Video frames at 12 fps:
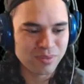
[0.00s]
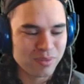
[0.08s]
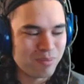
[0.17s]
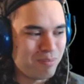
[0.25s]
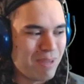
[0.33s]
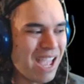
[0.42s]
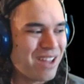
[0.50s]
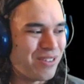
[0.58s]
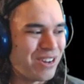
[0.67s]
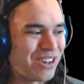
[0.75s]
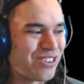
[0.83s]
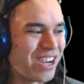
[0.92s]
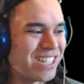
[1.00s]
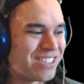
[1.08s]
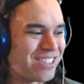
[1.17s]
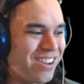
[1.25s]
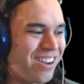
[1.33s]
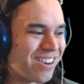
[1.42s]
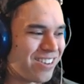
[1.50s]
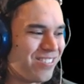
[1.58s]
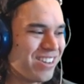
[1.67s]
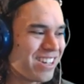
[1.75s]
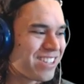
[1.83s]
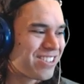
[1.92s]
Man, what a great song.
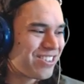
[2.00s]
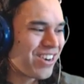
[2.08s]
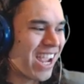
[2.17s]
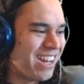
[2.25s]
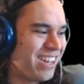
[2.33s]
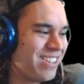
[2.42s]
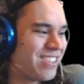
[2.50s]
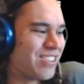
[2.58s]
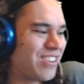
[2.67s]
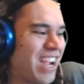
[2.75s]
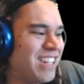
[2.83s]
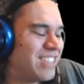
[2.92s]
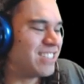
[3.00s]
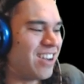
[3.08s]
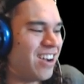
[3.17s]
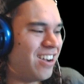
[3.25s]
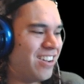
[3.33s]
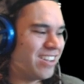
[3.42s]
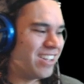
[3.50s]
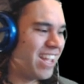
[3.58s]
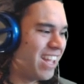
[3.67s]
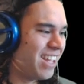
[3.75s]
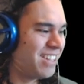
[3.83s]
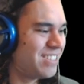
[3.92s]
What a great, great song,
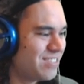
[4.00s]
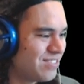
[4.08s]
hey?